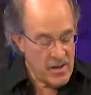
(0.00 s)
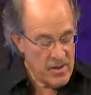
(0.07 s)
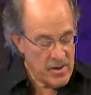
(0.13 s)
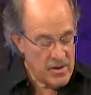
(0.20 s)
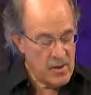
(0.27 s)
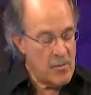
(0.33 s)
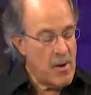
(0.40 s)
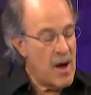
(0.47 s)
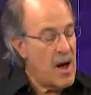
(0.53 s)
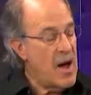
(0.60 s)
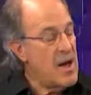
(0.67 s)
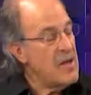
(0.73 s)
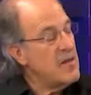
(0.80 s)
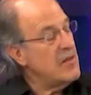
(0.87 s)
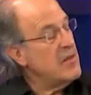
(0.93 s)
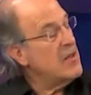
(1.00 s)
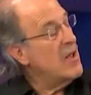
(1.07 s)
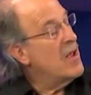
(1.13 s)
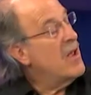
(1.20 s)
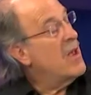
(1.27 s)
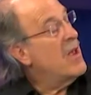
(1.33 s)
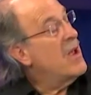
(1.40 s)
The Demise
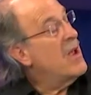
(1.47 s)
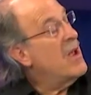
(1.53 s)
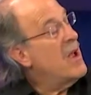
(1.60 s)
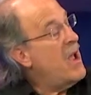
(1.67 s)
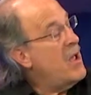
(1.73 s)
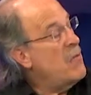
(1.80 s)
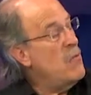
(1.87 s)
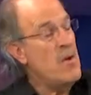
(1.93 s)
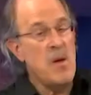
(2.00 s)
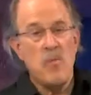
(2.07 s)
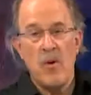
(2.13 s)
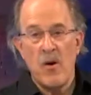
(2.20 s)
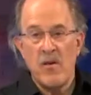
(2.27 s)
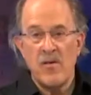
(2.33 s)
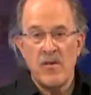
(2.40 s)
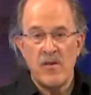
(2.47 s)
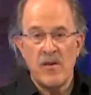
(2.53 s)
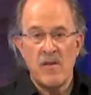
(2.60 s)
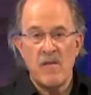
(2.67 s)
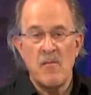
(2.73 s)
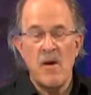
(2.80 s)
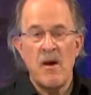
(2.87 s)
and Rebirth of
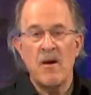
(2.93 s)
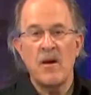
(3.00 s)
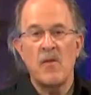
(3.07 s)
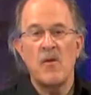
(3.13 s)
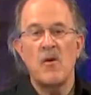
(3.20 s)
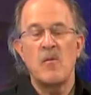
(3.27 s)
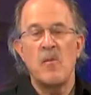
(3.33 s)
American Third